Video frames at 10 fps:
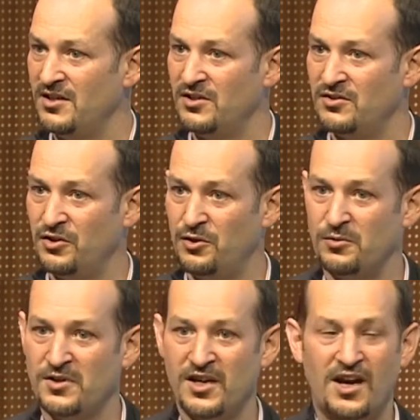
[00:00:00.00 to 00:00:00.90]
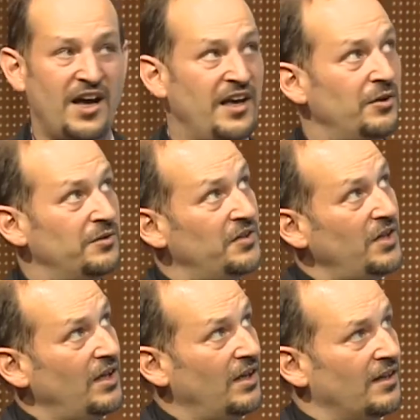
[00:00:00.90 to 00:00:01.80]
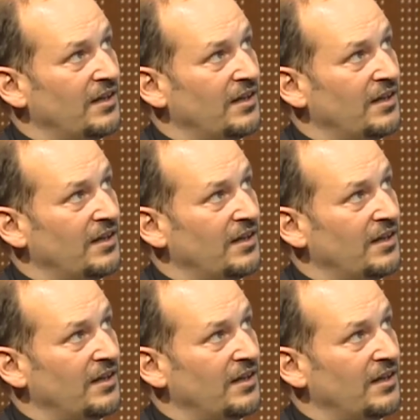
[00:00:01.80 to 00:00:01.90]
So IoT,